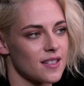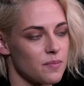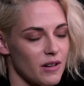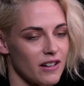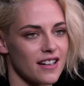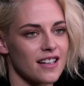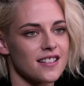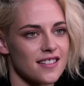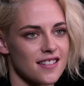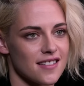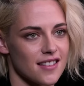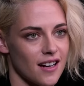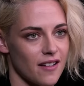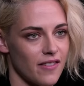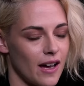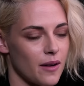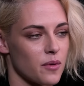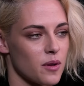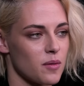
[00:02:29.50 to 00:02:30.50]
experiences that
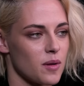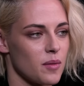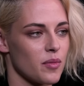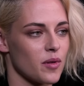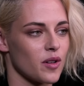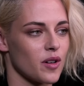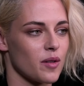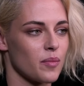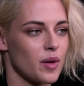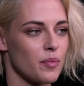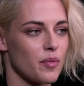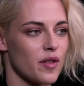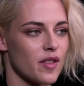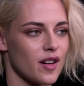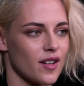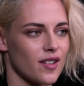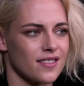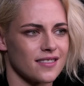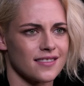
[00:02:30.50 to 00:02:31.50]
I've had with people are people
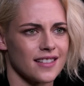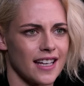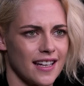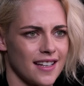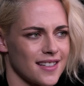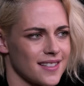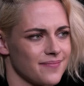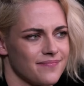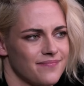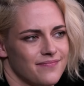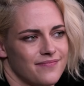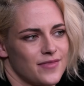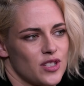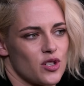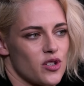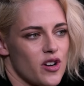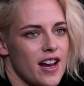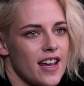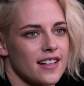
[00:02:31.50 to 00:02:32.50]
that aren't like
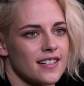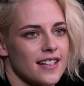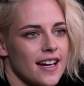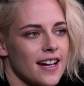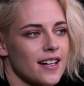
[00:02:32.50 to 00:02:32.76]
trained